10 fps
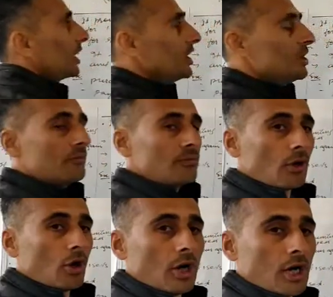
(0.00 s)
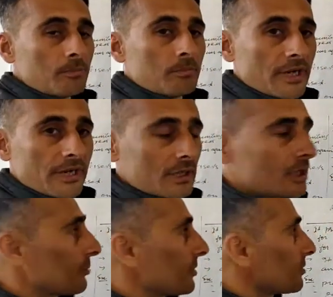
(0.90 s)
inflow of money,
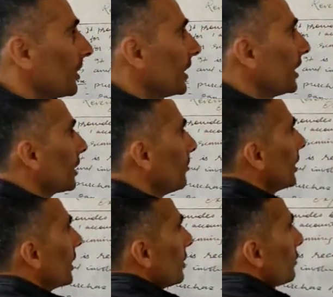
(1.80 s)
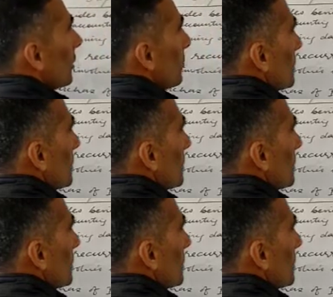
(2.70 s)
that is money coming into the